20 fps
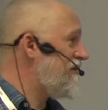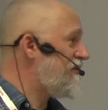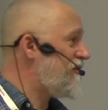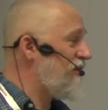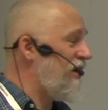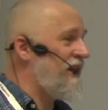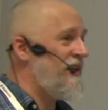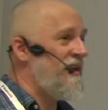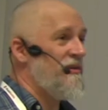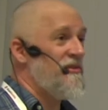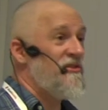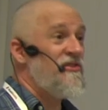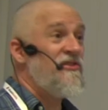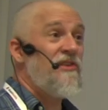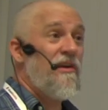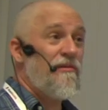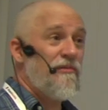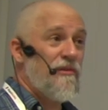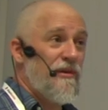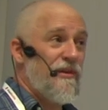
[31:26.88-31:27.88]
of trying to use
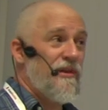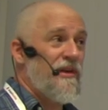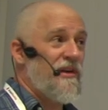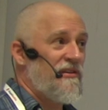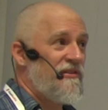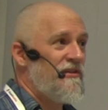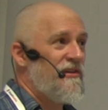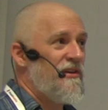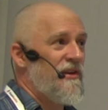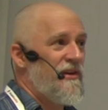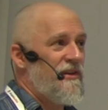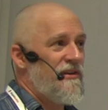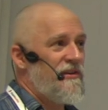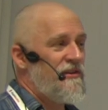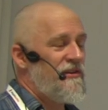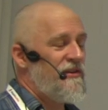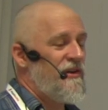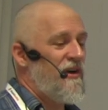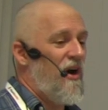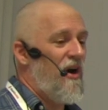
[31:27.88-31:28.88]
several things
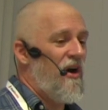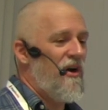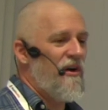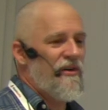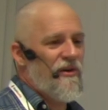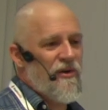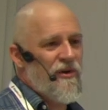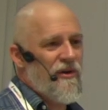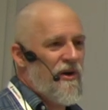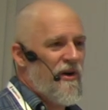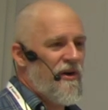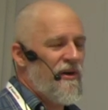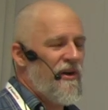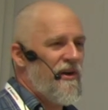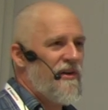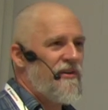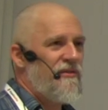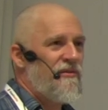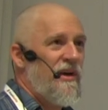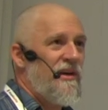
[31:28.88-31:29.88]
that are or are
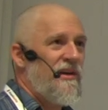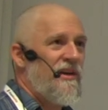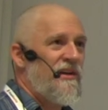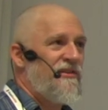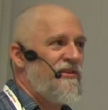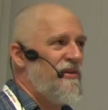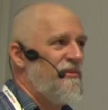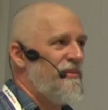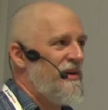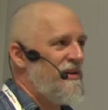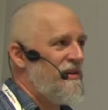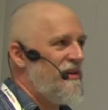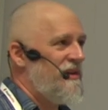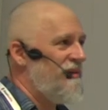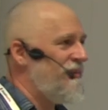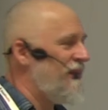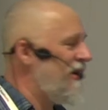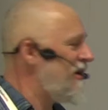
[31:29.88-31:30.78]
not right next to your button in the